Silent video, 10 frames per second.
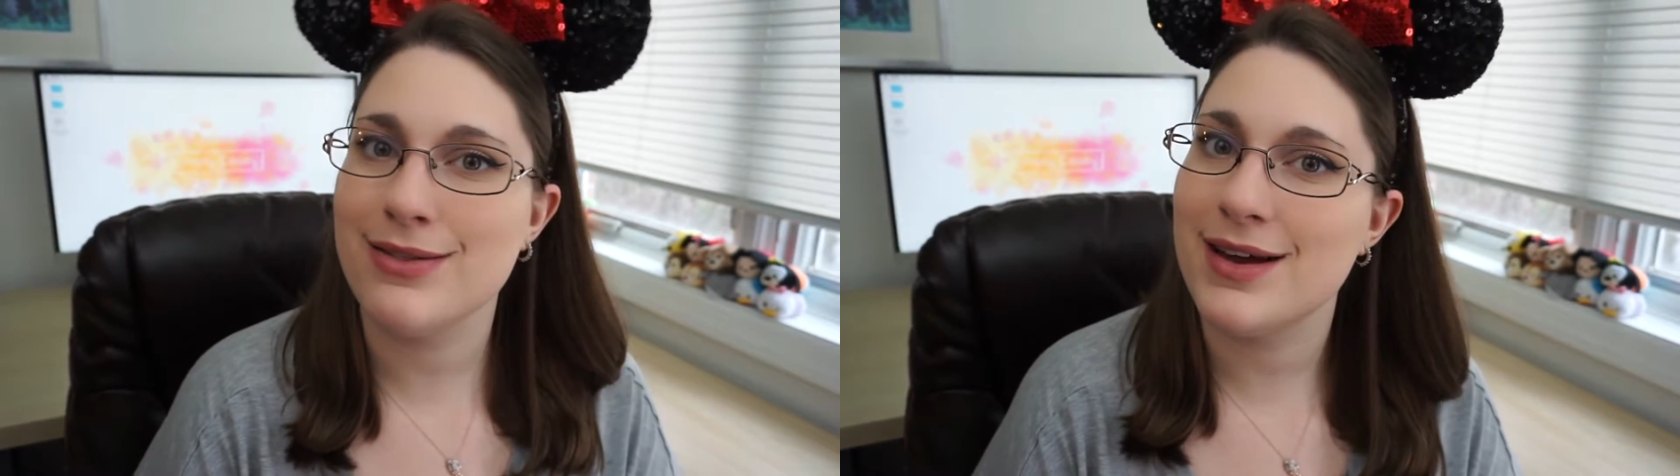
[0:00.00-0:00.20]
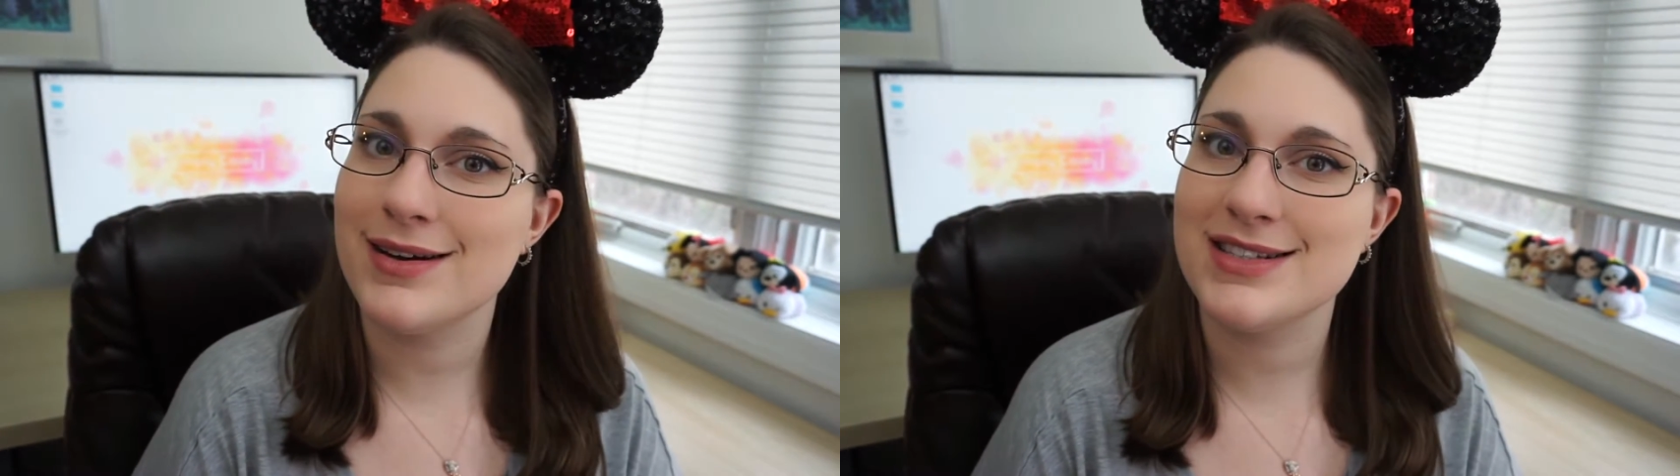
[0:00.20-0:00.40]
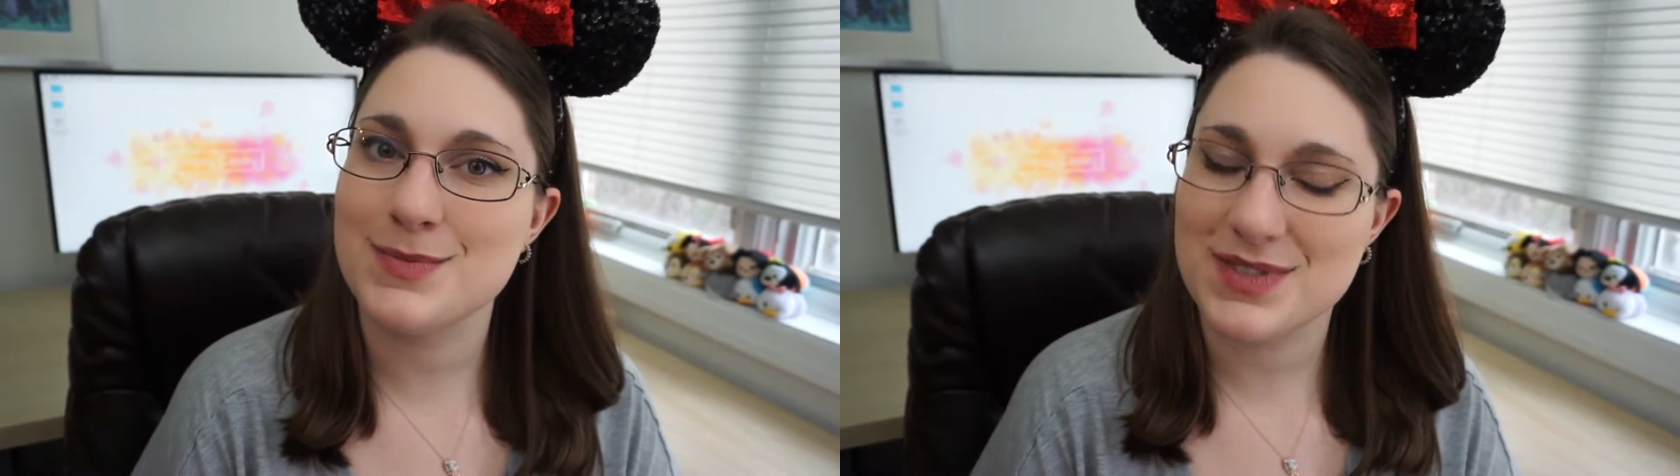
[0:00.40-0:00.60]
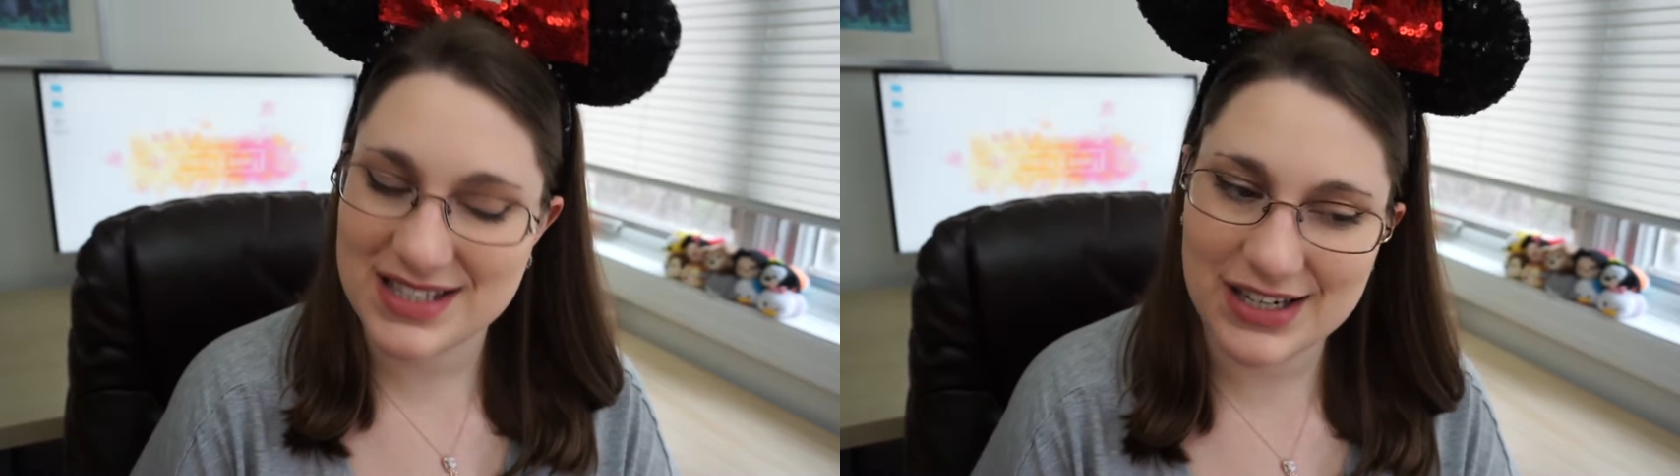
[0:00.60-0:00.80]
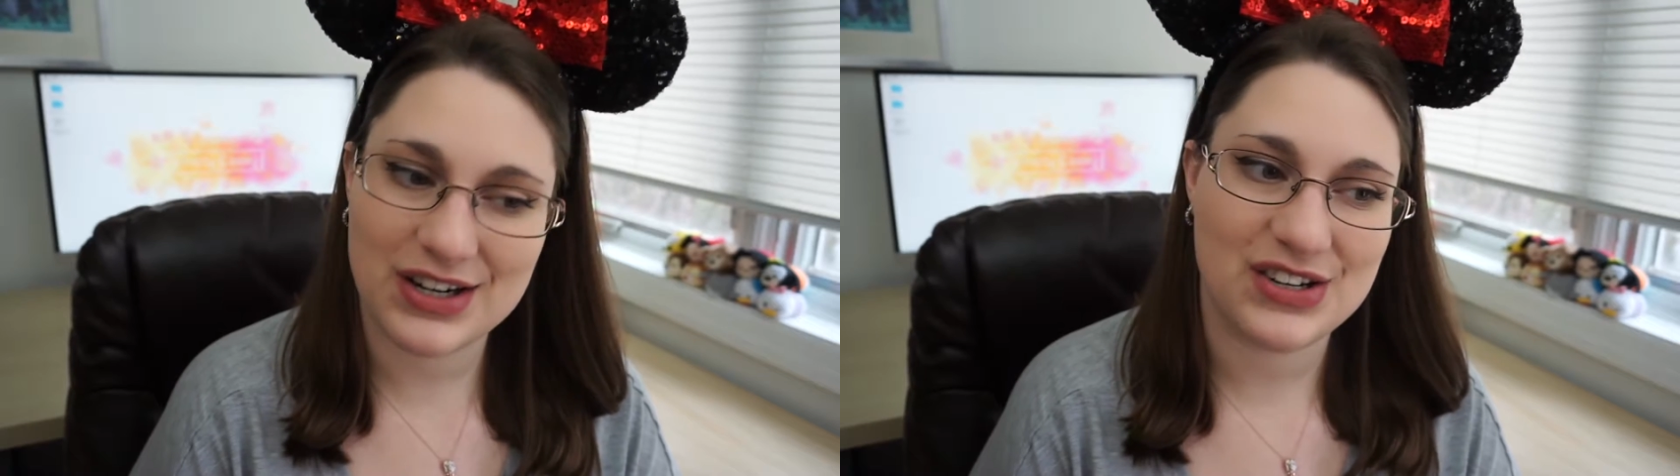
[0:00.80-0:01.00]
there are some
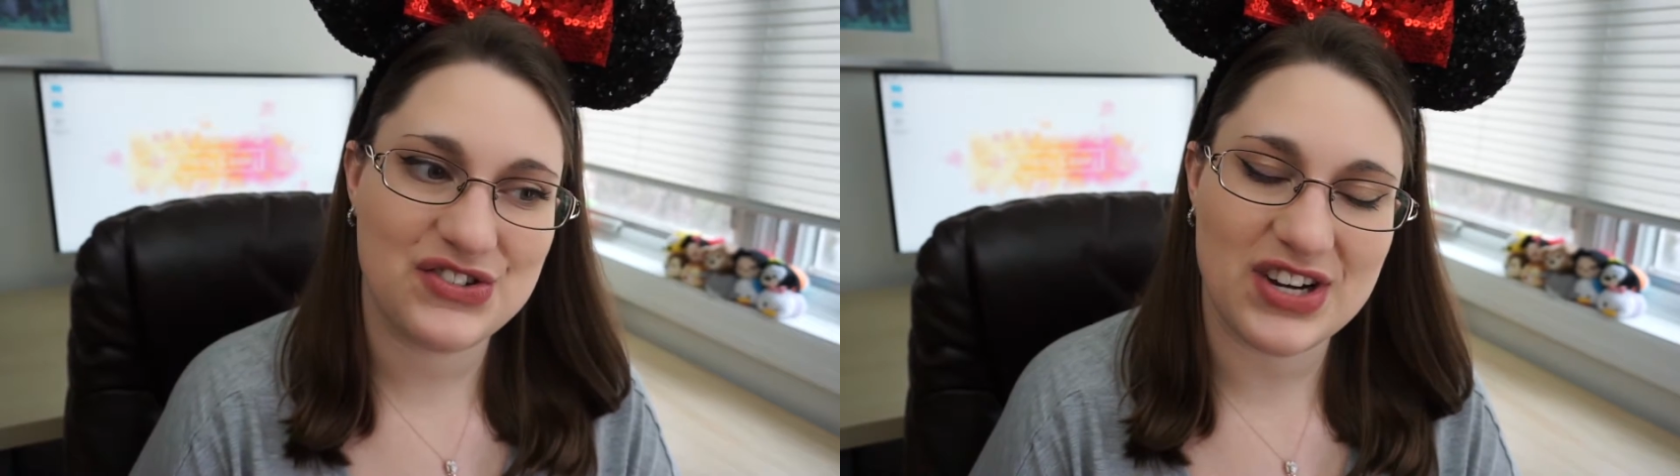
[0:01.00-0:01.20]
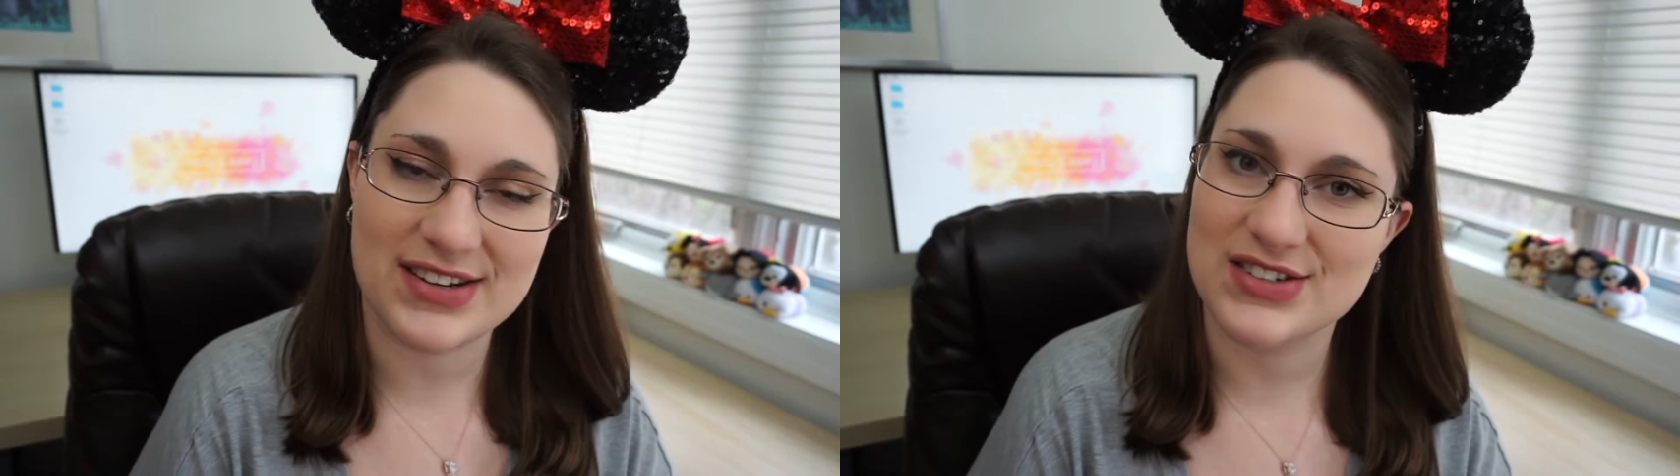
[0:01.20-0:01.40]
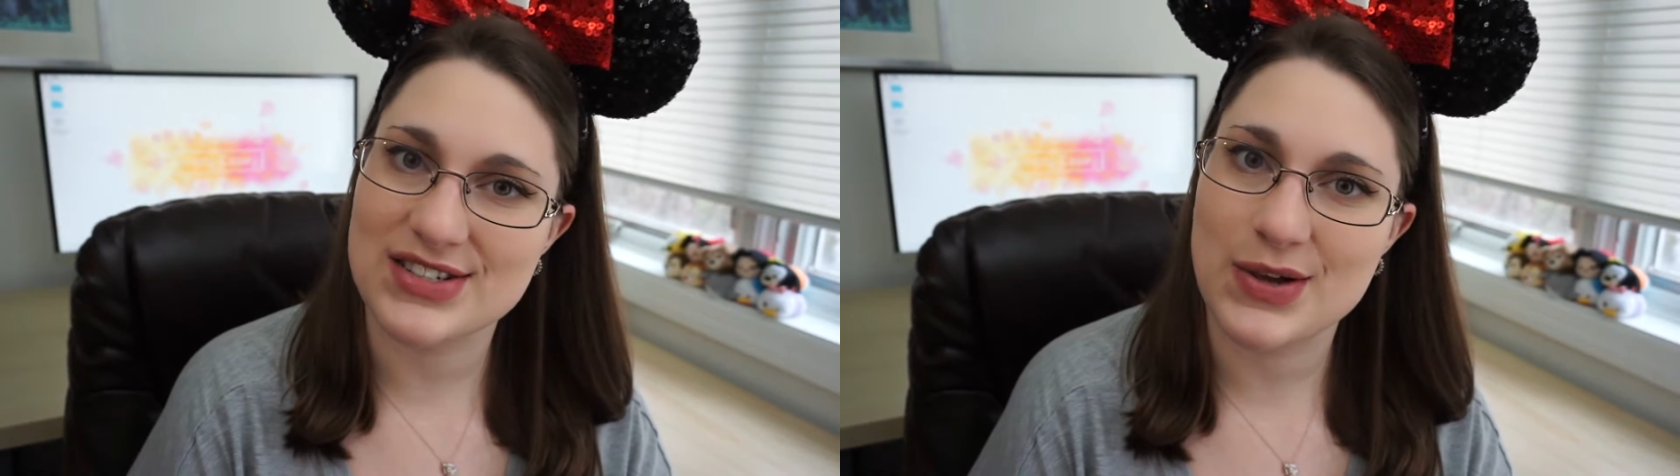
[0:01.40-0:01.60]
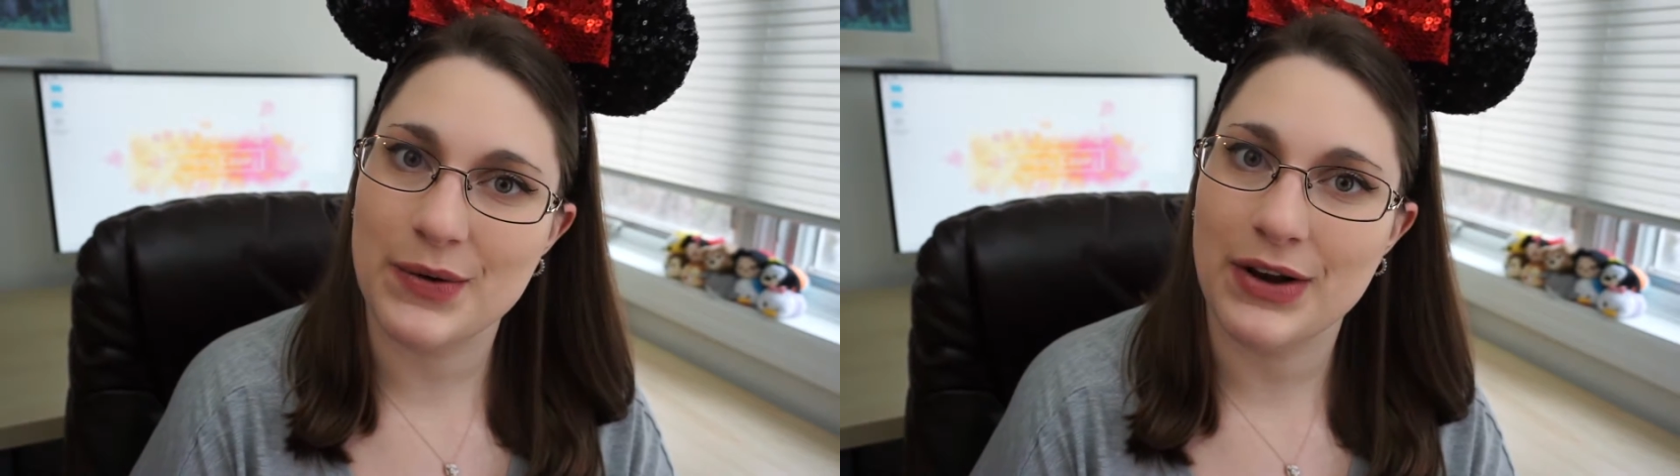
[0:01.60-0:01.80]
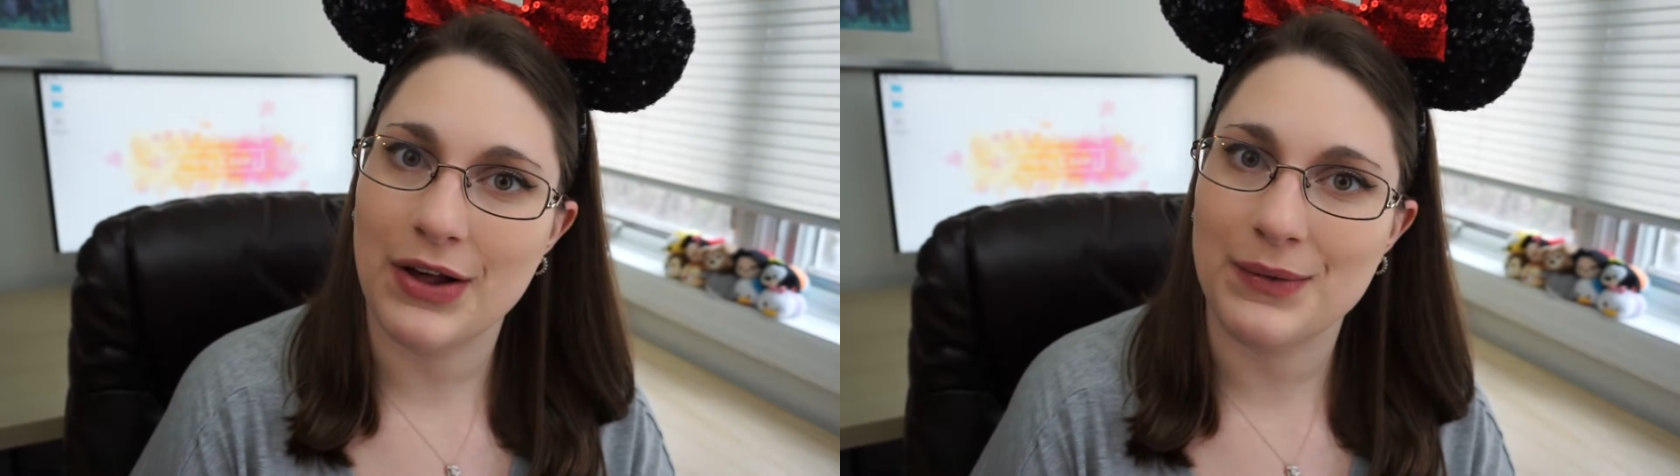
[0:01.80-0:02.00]
serious changes
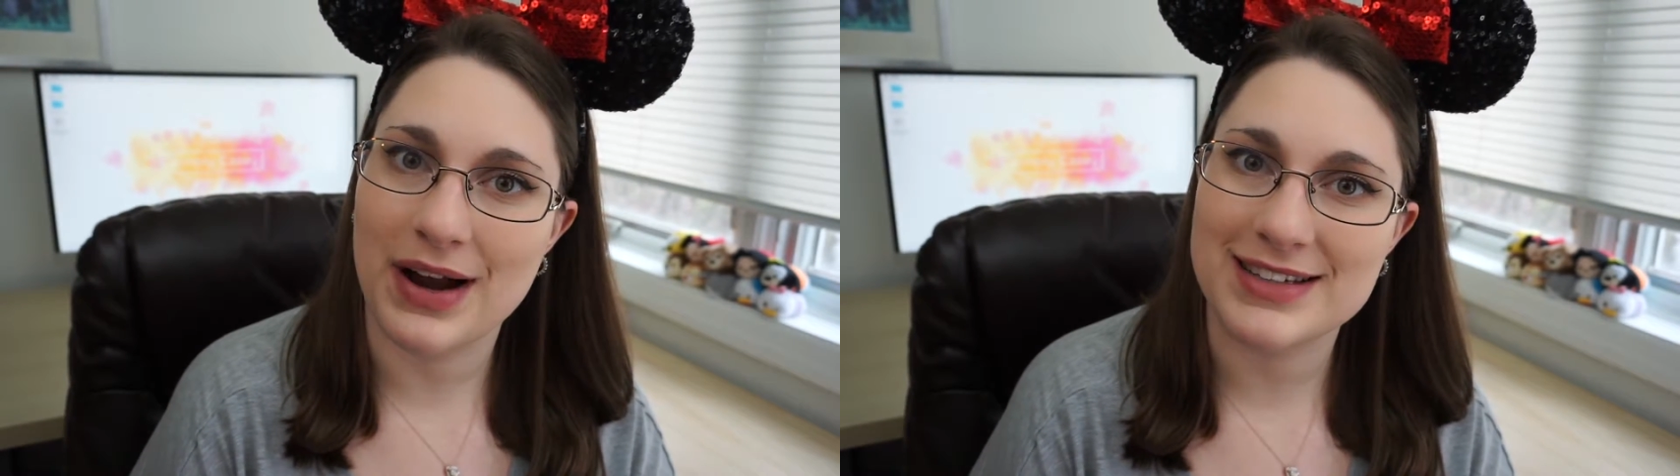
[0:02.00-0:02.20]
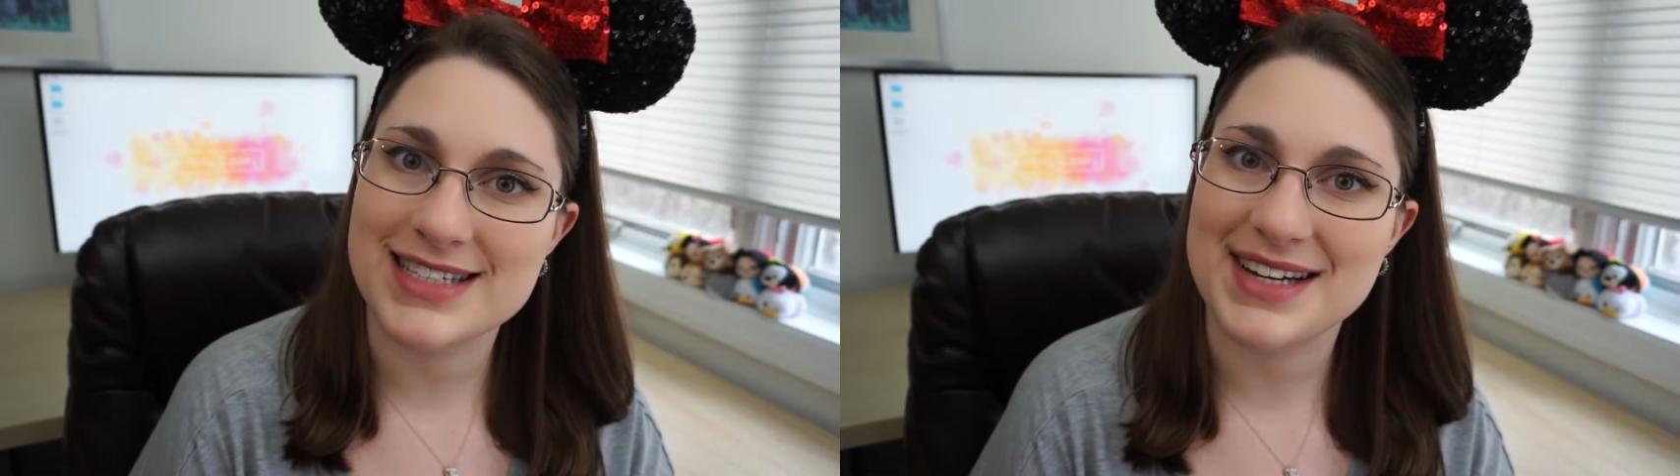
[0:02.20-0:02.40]
going on around